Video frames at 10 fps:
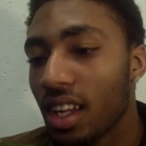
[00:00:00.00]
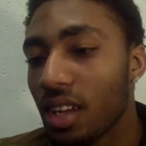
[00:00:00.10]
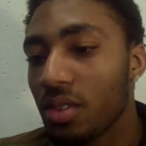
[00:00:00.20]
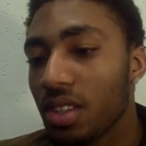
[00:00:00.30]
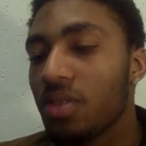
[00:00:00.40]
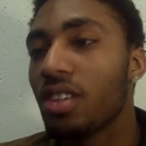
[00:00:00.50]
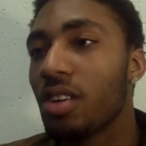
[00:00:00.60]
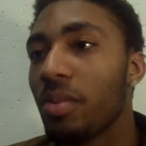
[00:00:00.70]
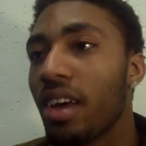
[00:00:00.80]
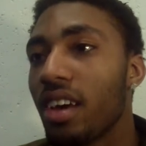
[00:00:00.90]
He was a
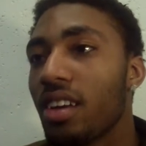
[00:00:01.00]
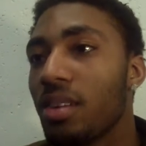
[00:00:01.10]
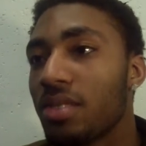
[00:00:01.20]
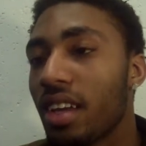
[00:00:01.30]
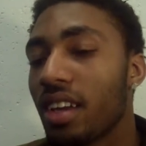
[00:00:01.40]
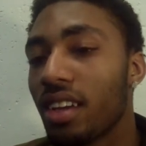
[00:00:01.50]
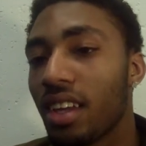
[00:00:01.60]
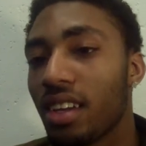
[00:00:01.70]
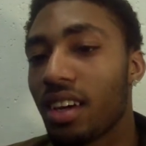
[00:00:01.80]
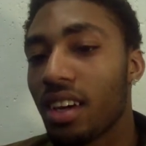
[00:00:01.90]
little mad, upset,
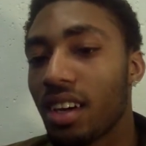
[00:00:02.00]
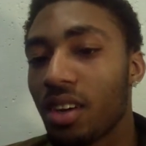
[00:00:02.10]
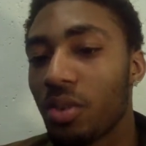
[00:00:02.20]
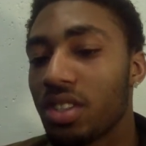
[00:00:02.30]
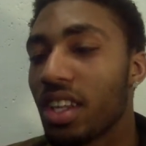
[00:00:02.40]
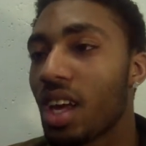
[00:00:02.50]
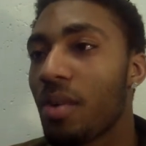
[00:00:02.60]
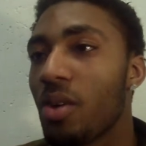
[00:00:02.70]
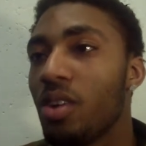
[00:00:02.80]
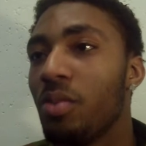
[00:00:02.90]
and we should have came
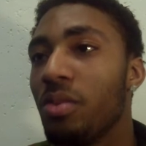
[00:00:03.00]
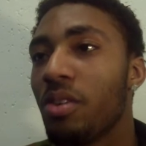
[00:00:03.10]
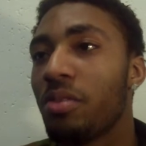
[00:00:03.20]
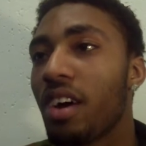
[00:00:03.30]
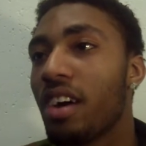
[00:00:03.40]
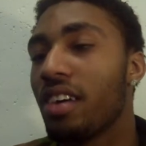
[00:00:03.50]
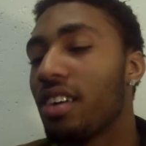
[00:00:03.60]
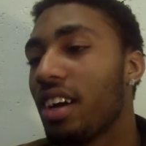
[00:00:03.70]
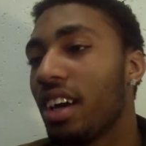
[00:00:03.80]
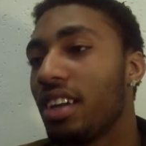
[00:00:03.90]
out with a little bit more fire.
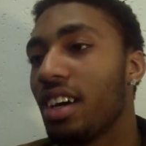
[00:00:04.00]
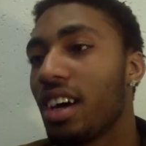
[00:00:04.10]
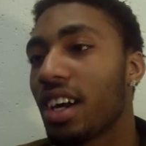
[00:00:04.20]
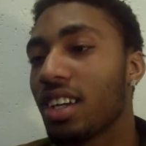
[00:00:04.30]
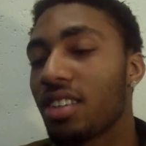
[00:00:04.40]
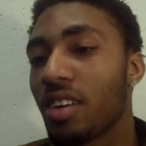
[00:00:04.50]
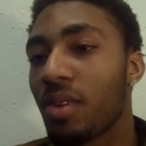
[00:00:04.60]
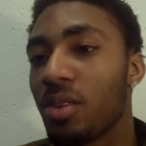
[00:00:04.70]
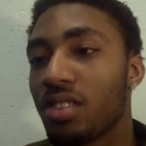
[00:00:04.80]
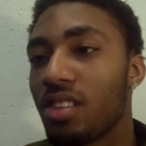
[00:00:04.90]
And I guess
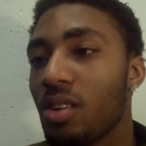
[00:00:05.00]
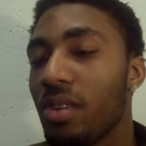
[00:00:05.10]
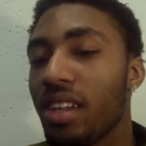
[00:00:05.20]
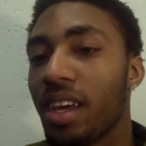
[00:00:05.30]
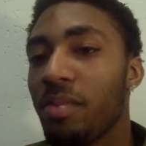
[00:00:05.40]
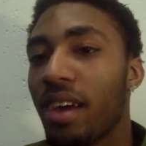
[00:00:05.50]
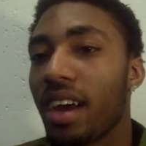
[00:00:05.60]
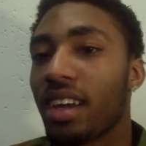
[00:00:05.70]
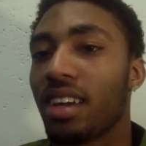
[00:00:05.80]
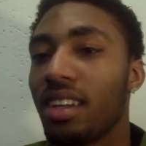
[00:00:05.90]
everybody was just a little bit laid
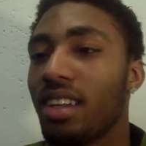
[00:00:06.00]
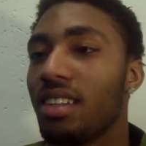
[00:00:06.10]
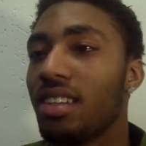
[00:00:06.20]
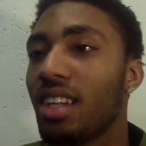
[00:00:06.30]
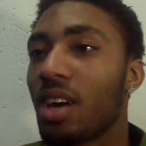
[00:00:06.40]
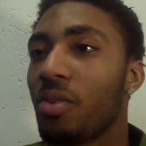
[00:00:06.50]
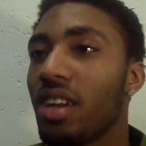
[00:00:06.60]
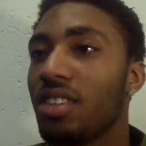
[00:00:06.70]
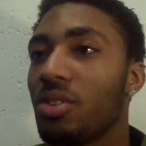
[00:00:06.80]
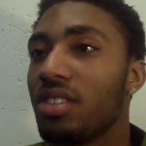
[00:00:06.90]
back and not
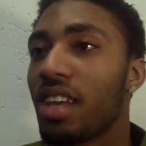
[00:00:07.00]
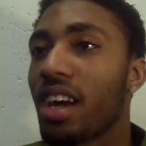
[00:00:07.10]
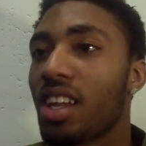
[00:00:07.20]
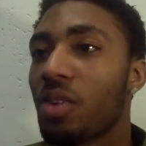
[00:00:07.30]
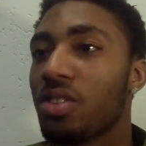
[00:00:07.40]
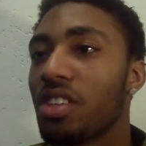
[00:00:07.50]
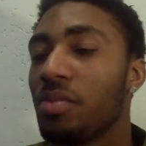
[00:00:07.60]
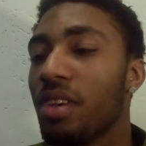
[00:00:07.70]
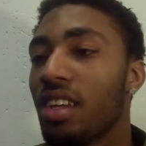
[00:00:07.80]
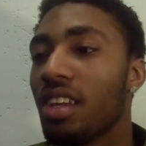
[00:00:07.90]
ready to attack like we should
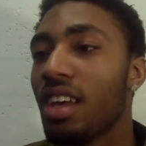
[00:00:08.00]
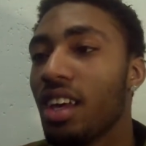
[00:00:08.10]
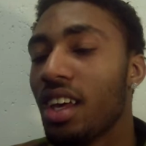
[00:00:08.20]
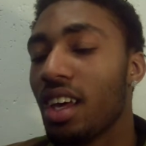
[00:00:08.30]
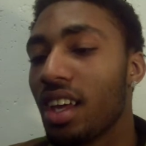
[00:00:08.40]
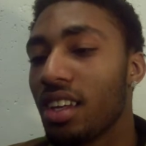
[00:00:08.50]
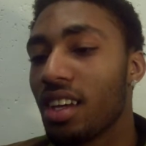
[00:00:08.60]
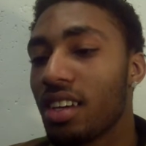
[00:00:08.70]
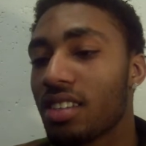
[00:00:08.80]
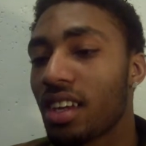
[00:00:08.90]
have been.
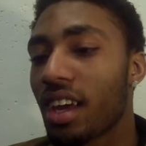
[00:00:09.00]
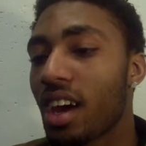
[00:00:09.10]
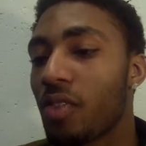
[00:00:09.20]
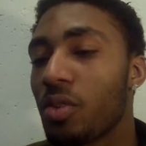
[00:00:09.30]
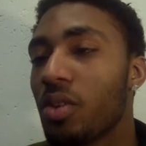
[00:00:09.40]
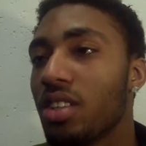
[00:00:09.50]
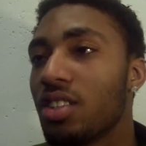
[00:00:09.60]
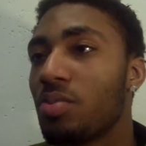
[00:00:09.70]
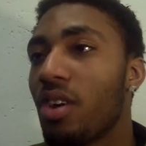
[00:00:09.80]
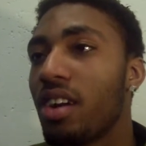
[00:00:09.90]
And second half, we really
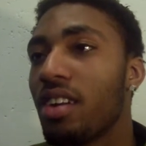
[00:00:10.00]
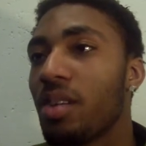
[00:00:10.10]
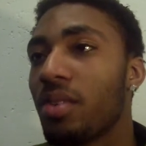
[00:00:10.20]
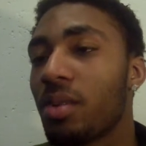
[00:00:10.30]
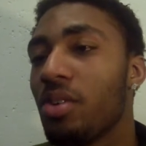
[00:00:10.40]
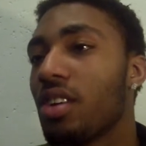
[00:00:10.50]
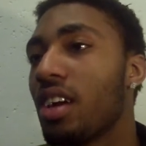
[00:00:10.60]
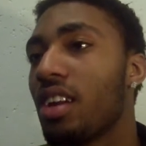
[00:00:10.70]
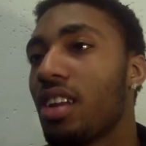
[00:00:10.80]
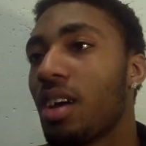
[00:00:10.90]
just brought it up and
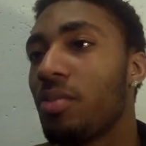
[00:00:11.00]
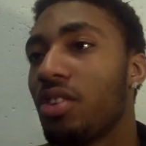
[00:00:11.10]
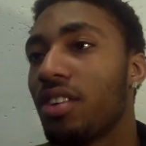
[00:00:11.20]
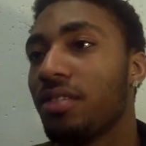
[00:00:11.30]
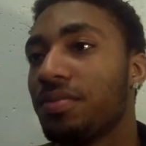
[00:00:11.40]
communicated a lot more.